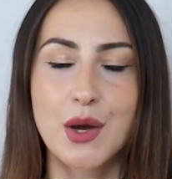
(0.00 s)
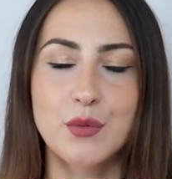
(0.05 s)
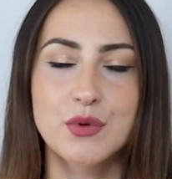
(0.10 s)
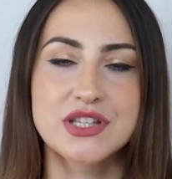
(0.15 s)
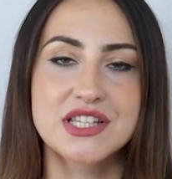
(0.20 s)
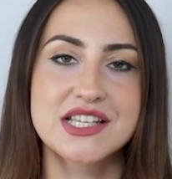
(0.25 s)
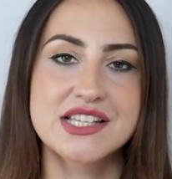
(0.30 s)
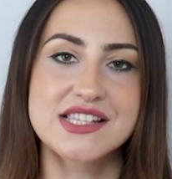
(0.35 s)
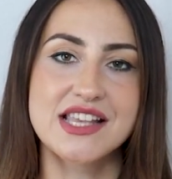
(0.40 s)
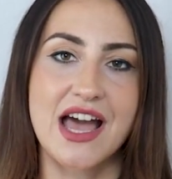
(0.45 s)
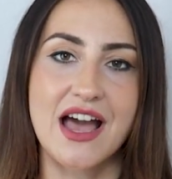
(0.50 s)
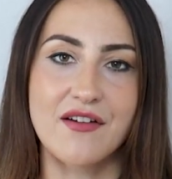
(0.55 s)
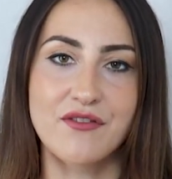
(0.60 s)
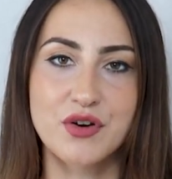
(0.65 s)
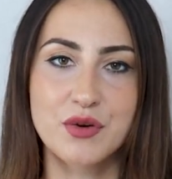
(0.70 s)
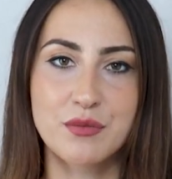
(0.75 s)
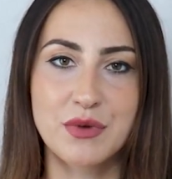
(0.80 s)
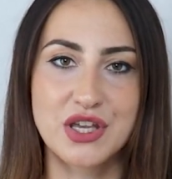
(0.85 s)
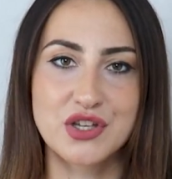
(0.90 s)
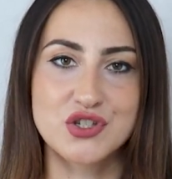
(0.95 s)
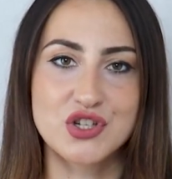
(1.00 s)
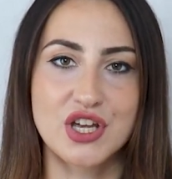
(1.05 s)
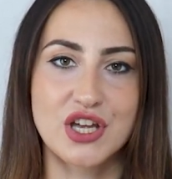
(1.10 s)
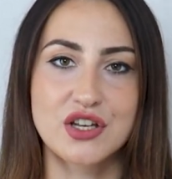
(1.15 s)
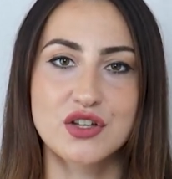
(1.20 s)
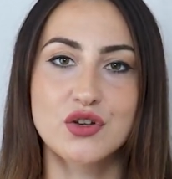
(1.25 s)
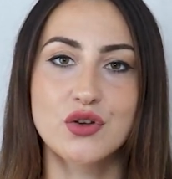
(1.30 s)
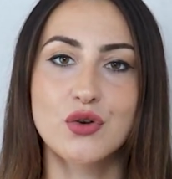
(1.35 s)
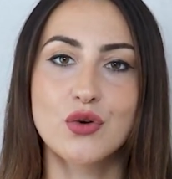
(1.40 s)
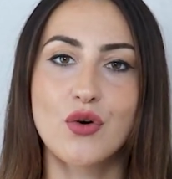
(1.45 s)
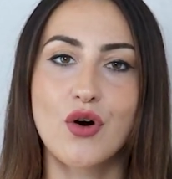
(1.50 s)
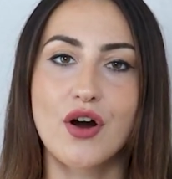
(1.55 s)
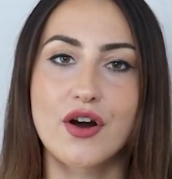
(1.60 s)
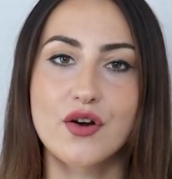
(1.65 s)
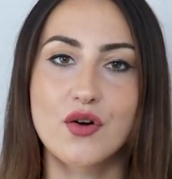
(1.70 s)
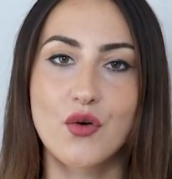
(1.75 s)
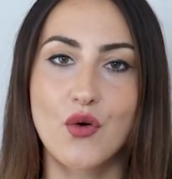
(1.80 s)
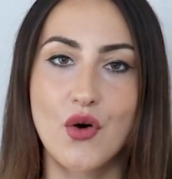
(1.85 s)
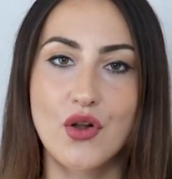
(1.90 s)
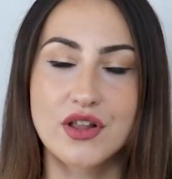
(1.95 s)
With this affirmation, you are
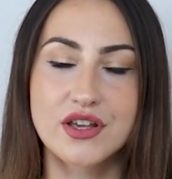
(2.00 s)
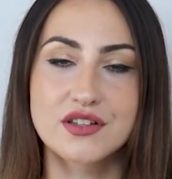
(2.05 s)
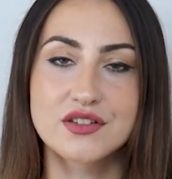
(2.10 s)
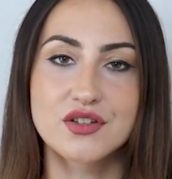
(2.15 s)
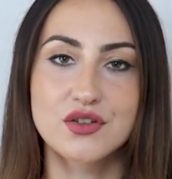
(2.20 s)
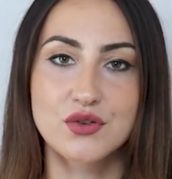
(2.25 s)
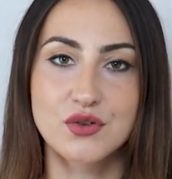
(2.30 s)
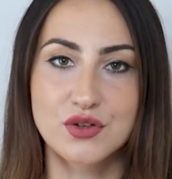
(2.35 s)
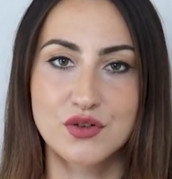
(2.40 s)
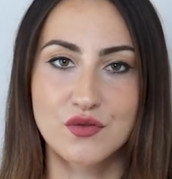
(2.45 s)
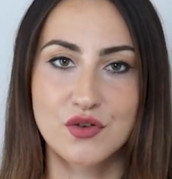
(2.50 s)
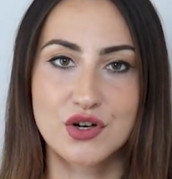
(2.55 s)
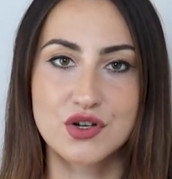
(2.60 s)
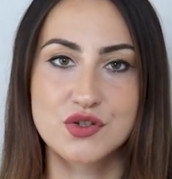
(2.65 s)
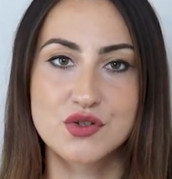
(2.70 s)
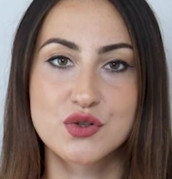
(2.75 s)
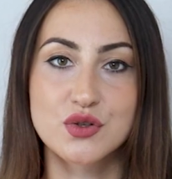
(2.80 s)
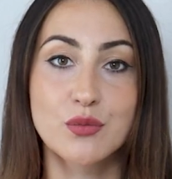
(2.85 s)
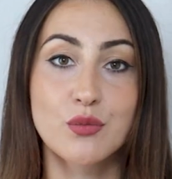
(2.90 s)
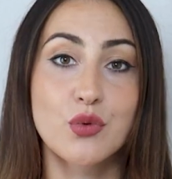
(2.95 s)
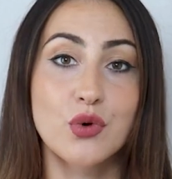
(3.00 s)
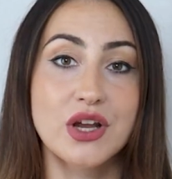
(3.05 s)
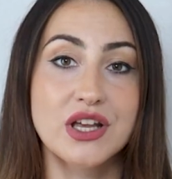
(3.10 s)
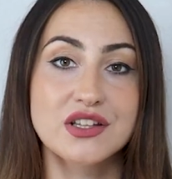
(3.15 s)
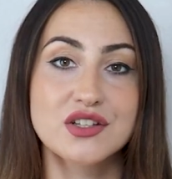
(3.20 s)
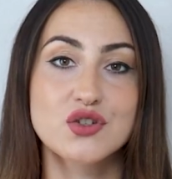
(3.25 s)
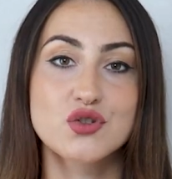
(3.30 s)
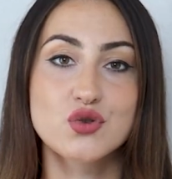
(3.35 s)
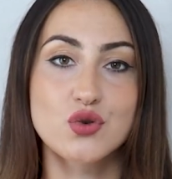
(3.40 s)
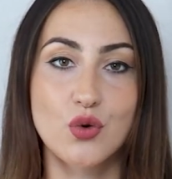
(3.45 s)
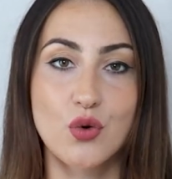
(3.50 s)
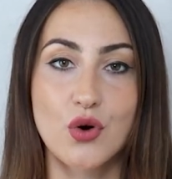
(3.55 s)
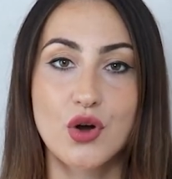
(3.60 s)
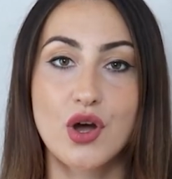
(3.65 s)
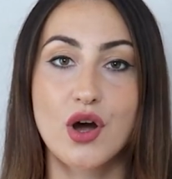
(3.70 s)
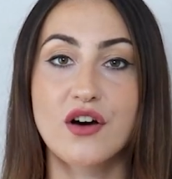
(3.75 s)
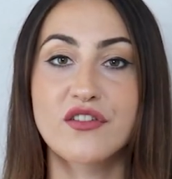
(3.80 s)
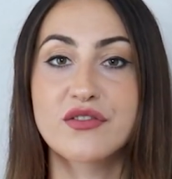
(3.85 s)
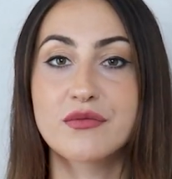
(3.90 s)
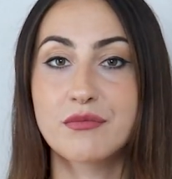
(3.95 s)
calling the universe to bring the
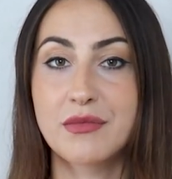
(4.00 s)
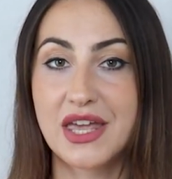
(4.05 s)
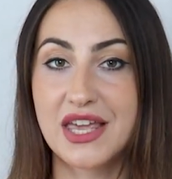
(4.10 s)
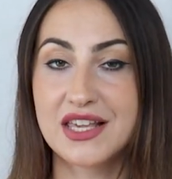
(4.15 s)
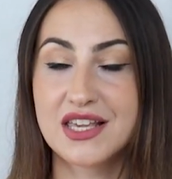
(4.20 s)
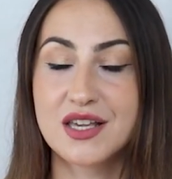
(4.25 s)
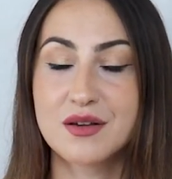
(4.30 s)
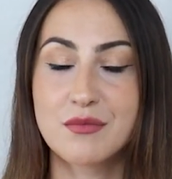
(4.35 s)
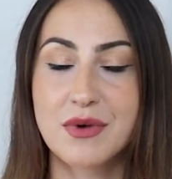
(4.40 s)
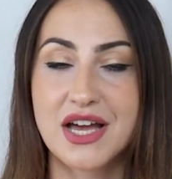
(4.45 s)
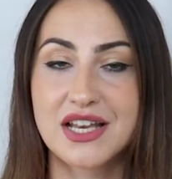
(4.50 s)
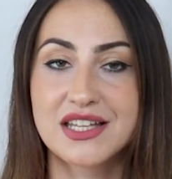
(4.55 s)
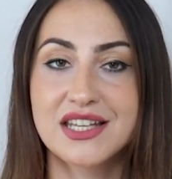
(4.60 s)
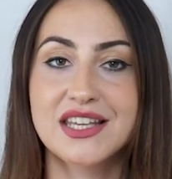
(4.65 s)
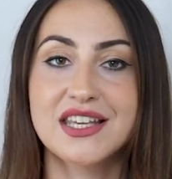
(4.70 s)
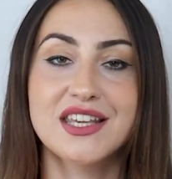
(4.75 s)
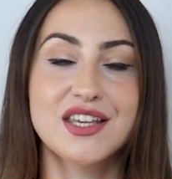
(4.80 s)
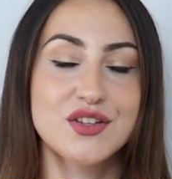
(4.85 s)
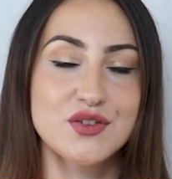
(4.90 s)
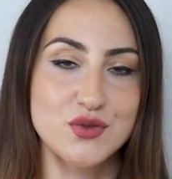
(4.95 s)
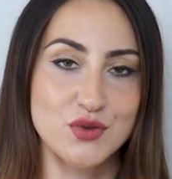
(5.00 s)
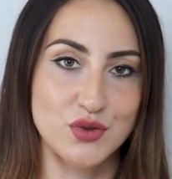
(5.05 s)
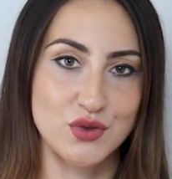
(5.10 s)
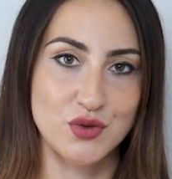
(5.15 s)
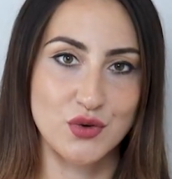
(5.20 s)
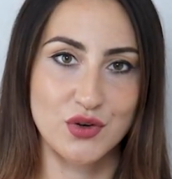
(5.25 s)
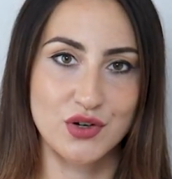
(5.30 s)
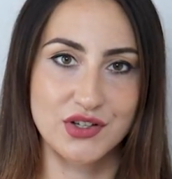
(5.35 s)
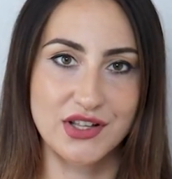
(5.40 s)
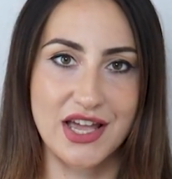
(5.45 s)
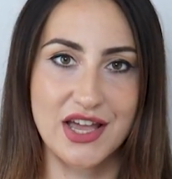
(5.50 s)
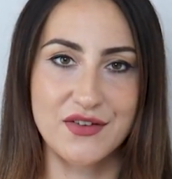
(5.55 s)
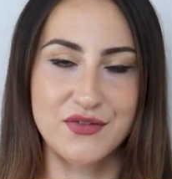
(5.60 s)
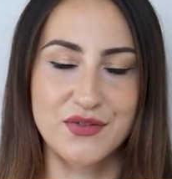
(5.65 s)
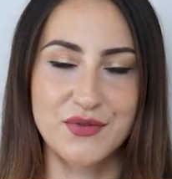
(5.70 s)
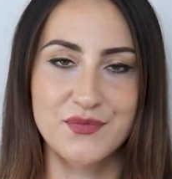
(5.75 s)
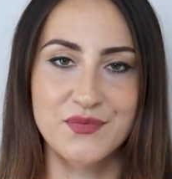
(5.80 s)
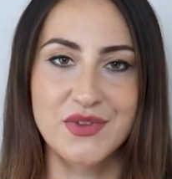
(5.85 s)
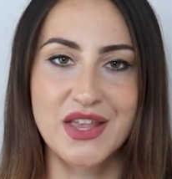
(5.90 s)
joy of making money into your life."